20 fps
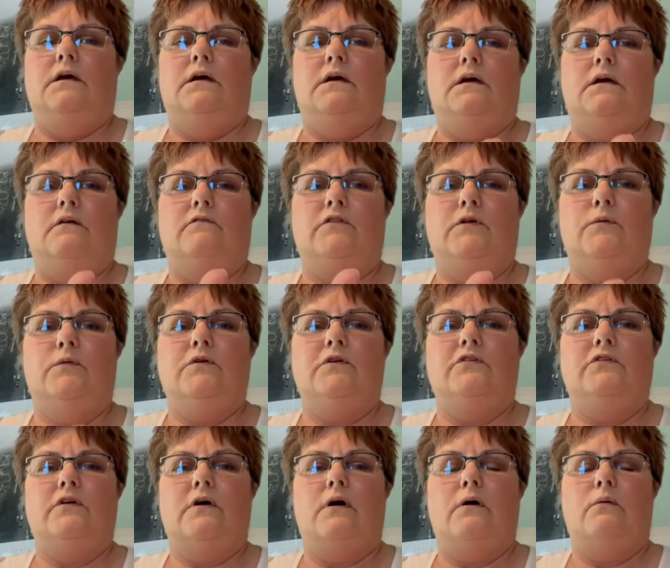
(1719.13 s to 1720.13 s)
If you were to
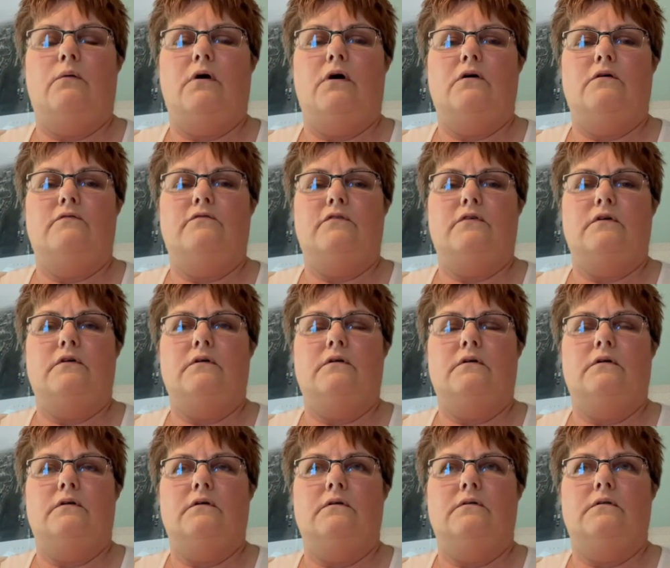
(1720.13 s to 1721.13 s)
sew
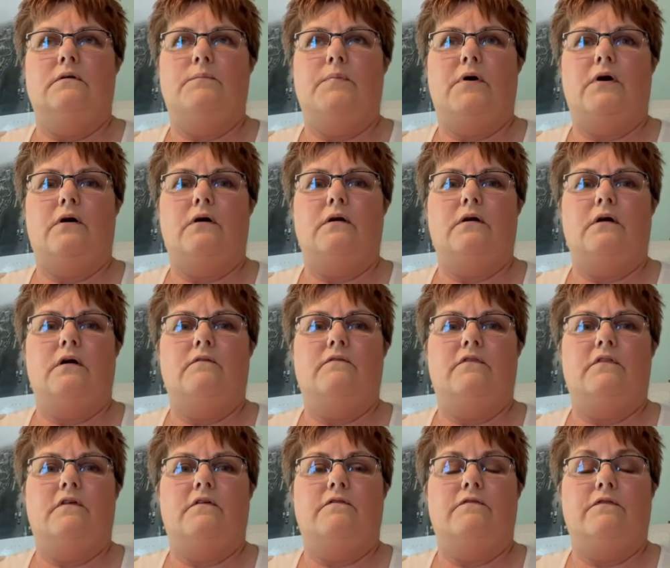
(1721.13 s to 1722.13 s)
over the part
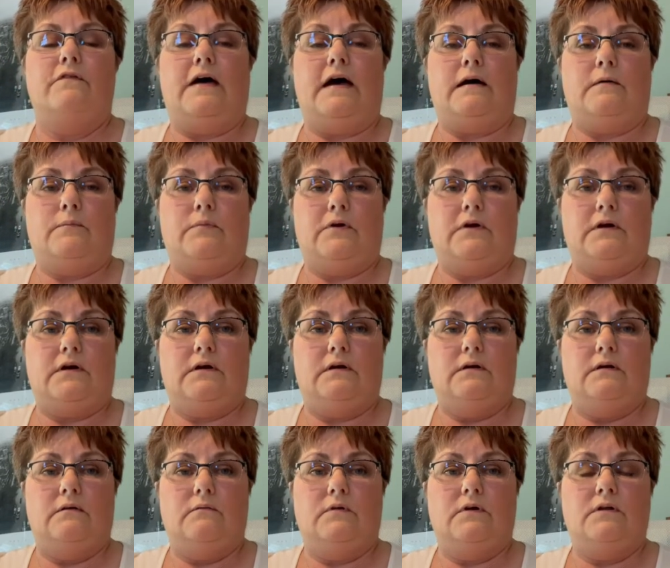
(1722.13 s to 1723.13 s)
of the fabric
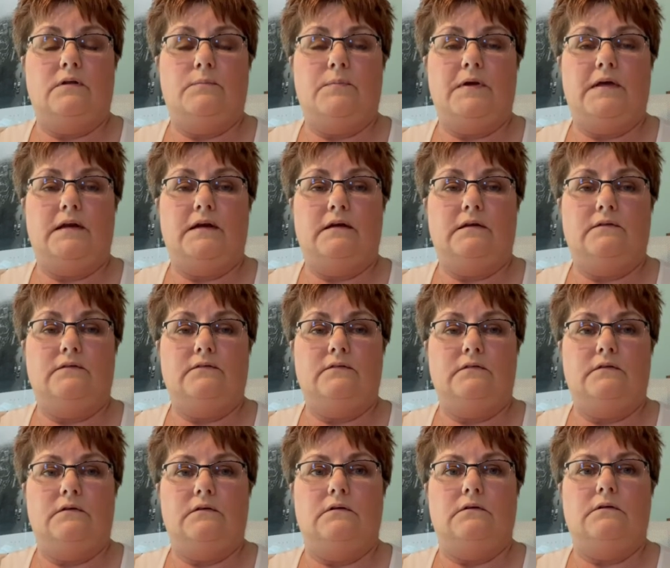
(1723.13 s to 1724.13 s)
where the pin
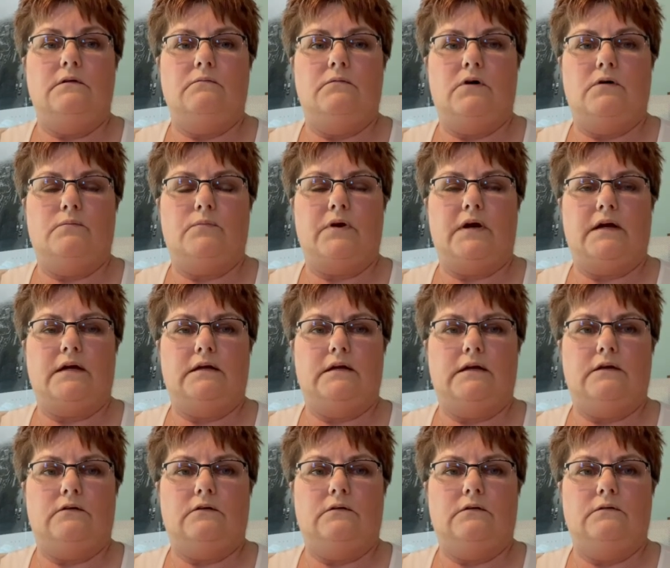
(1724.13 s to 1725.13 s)
is, you won't break a
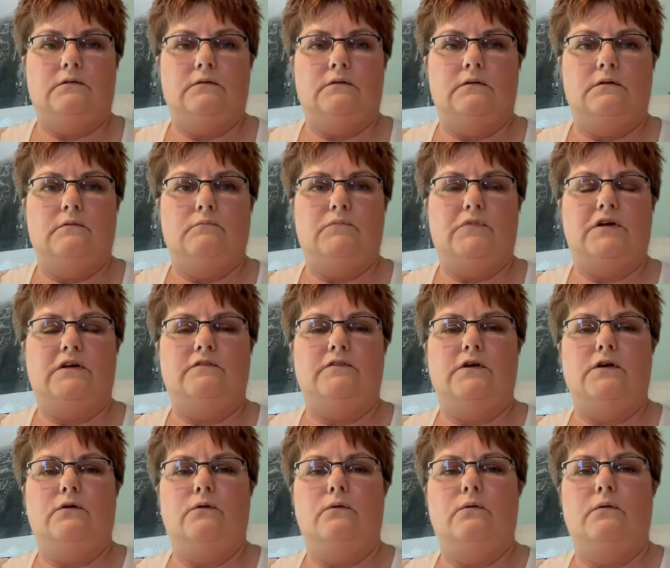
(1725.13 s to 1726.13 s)
needle. But if
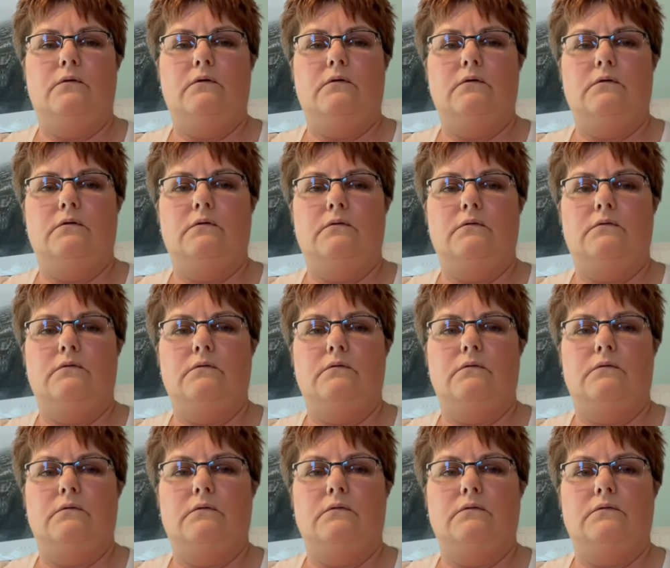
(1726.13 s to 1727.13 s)
you
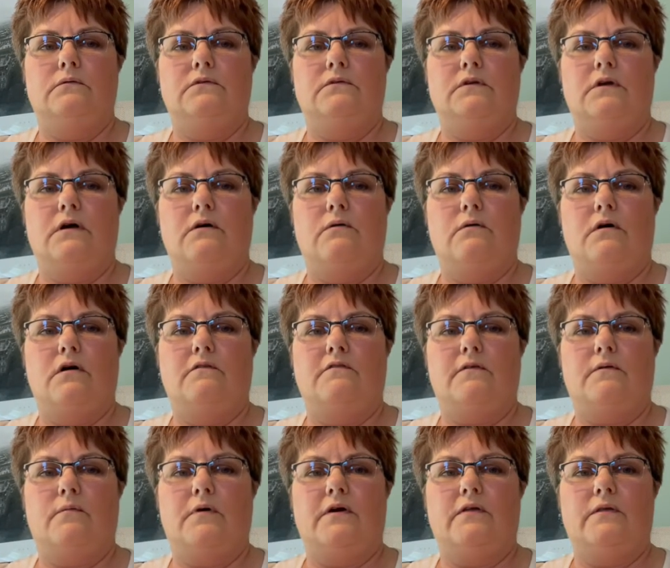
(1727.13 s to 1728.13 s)
sew
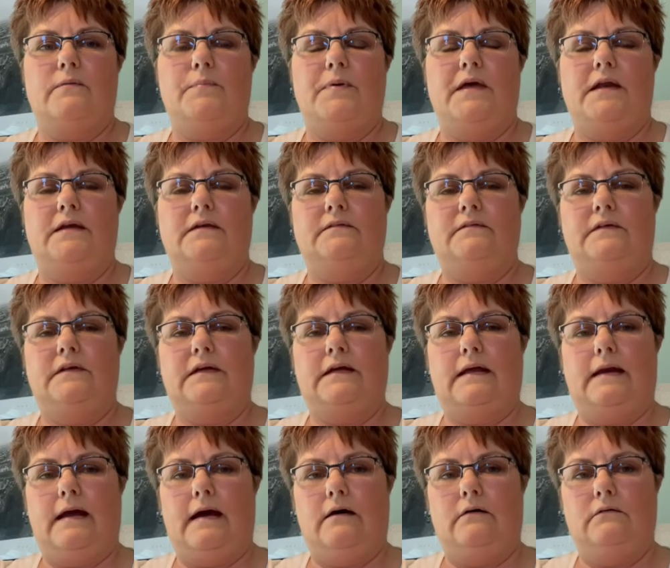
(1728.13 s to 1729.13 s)
over where the pin is
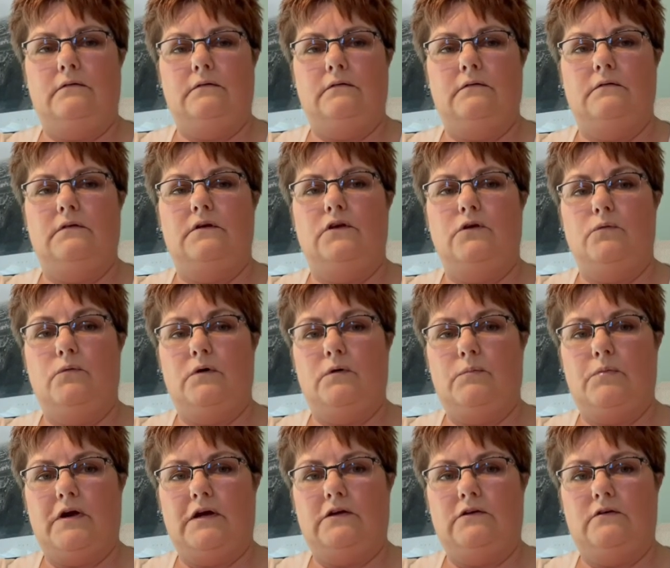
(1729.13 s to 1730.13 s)
sticking out, you will
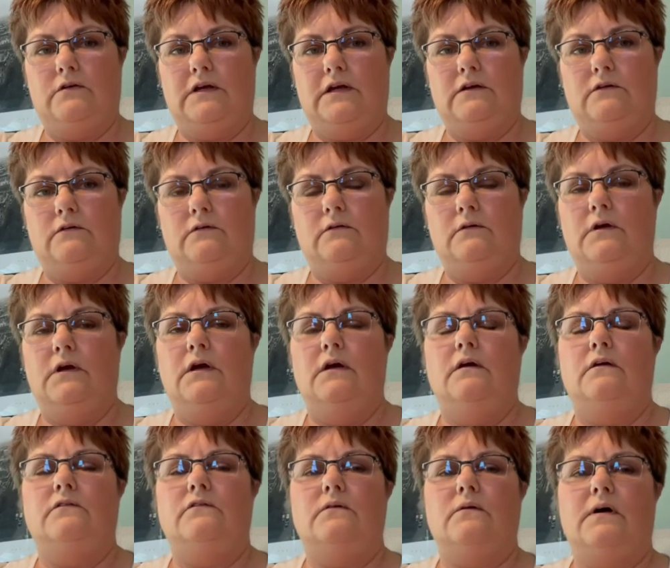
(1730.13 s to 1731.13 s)
break your needle.
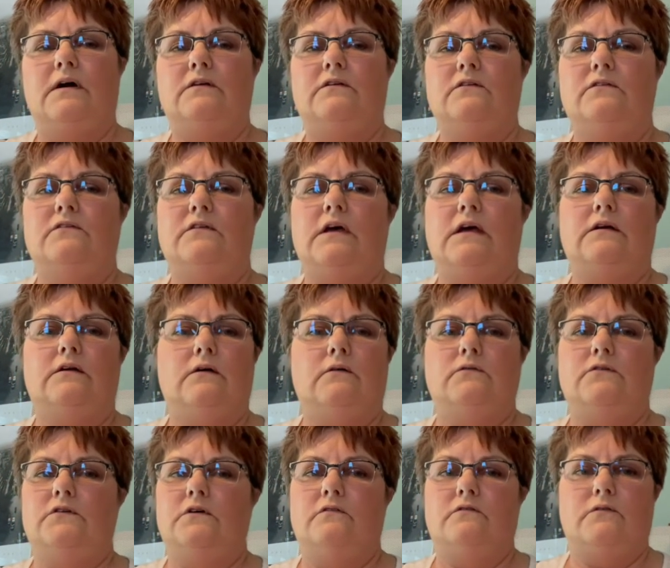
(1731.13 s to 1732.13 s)
So I just say
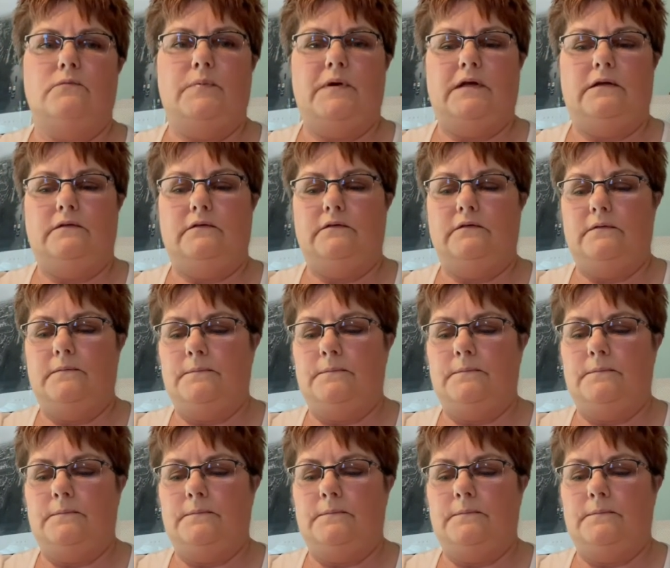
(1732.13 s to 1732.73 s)
don't sew over pins.